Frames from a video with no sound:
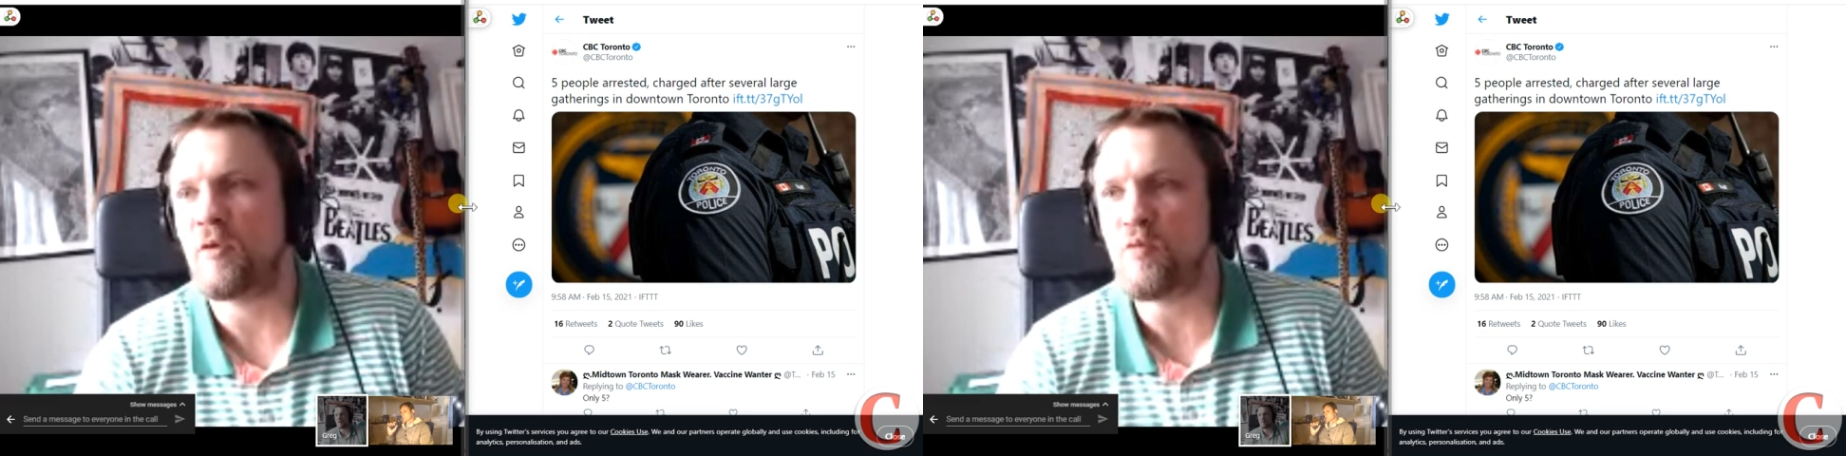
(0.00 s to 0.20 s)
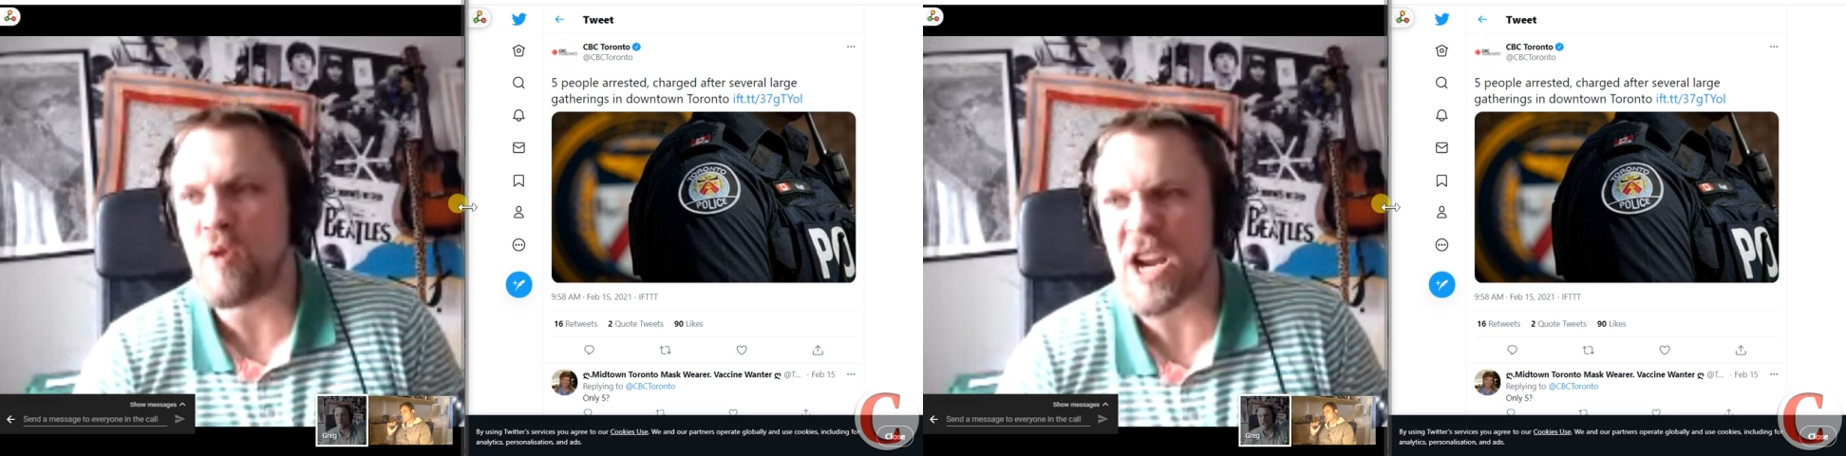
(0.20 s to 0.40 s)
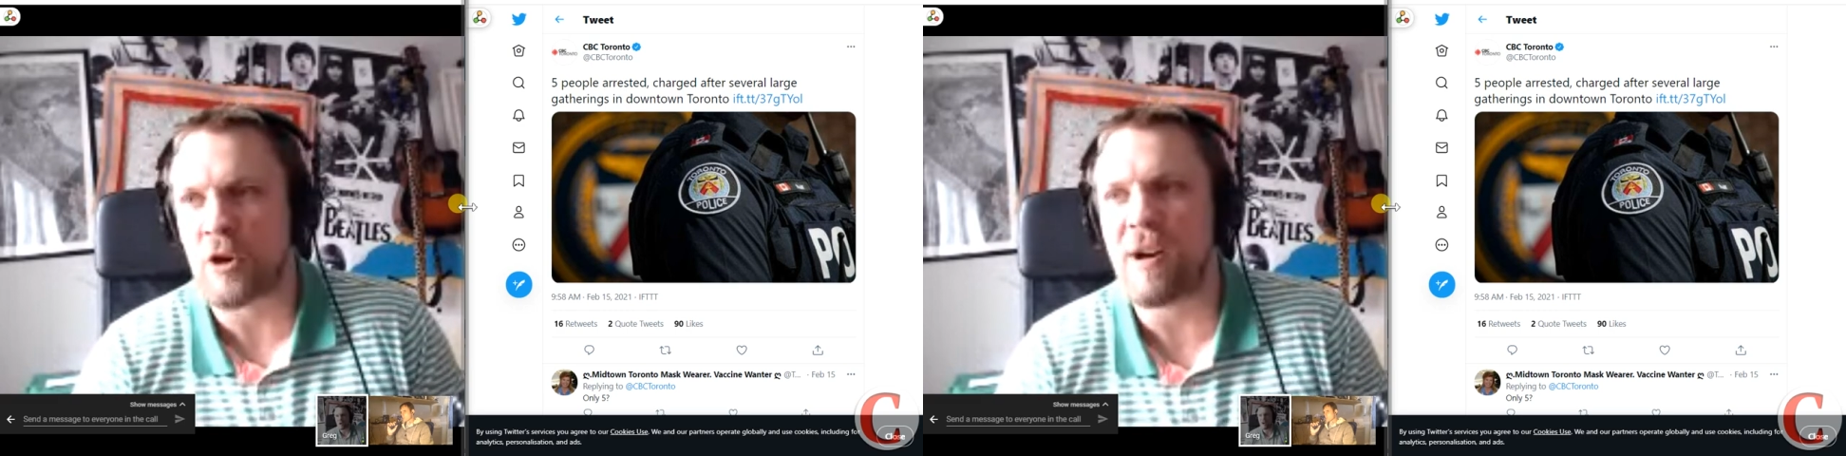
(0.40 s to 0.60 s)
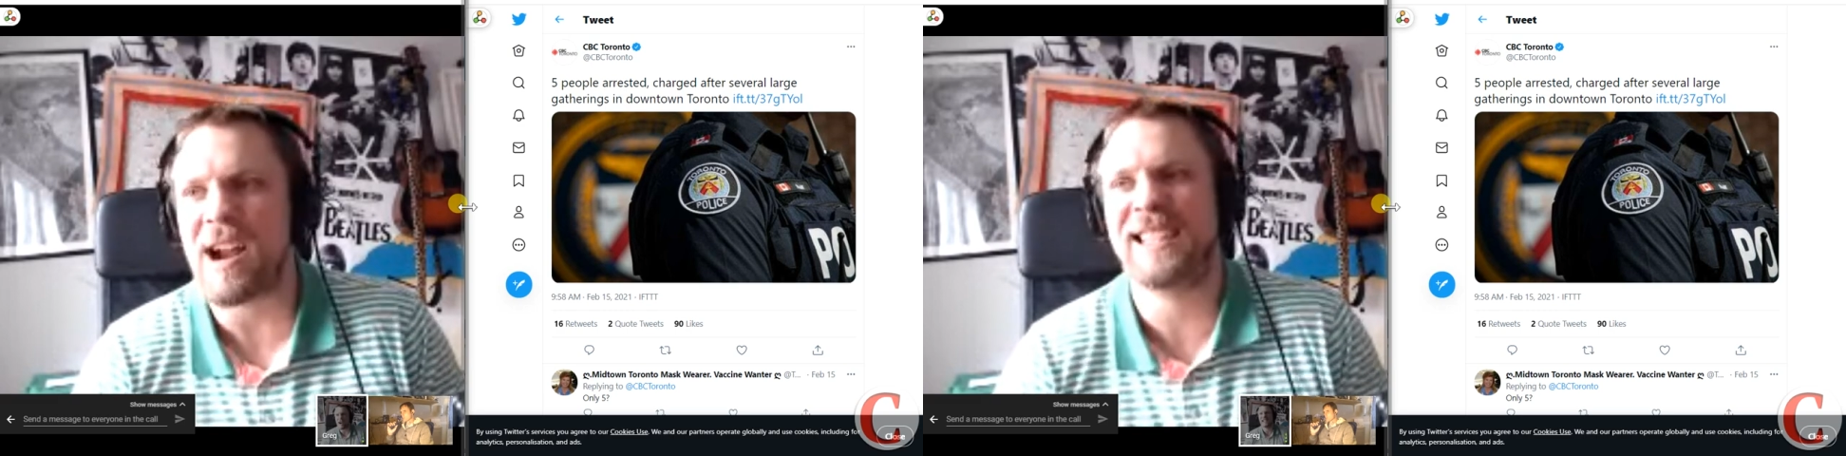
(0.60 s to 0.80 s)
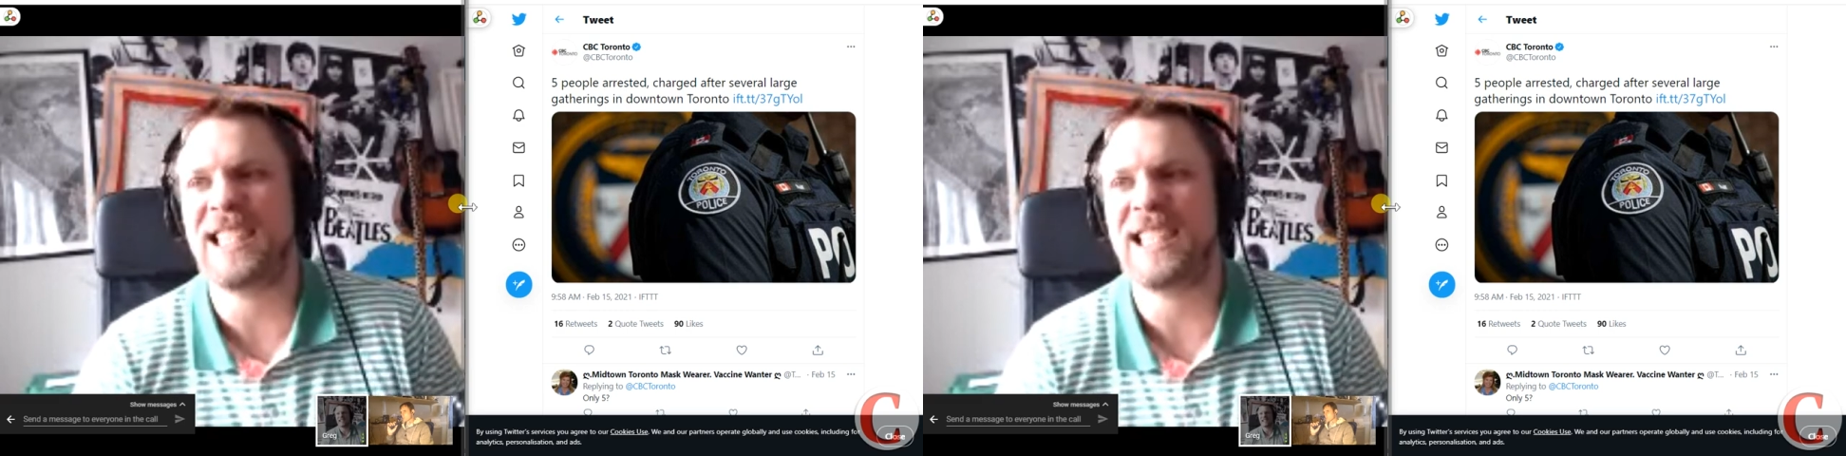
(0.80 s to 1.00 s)
we
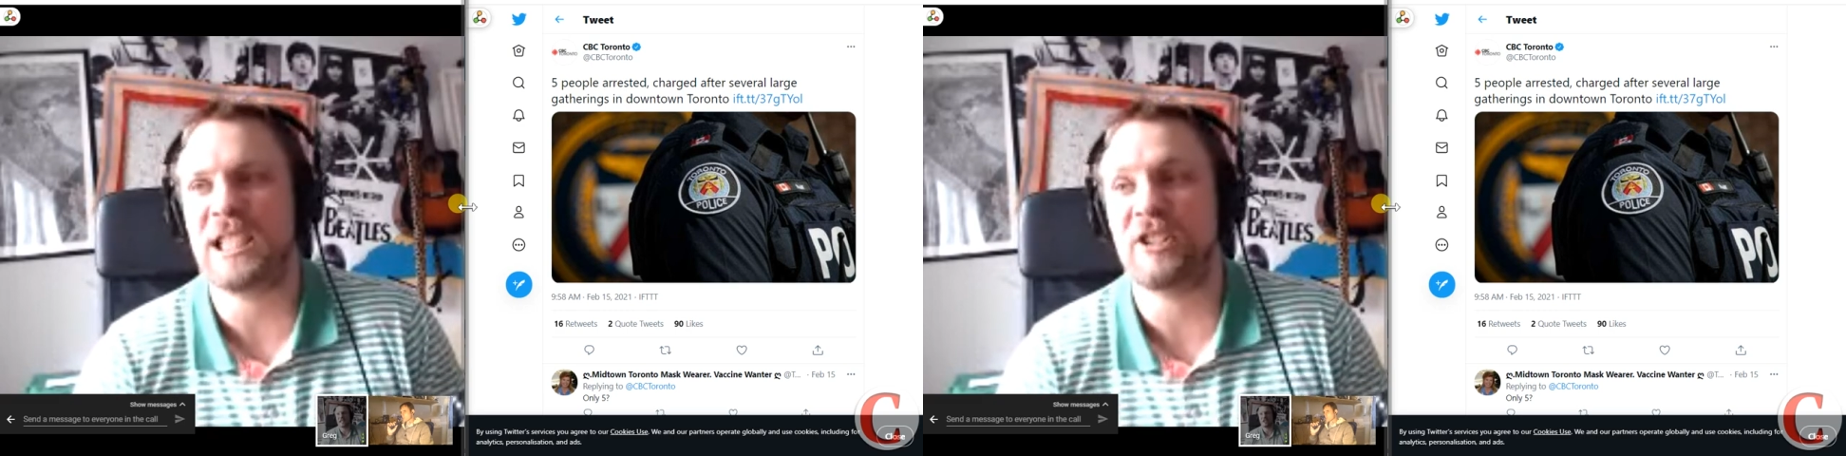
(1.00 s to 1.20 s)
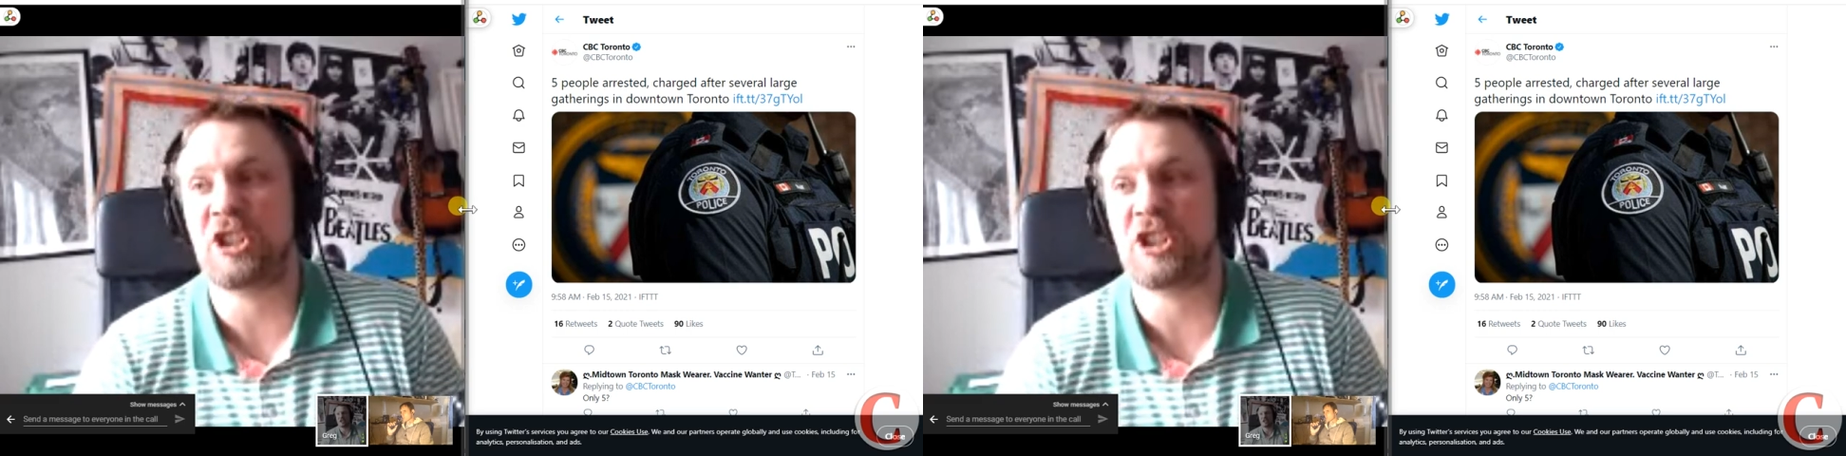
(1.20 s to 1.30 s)
crack down on the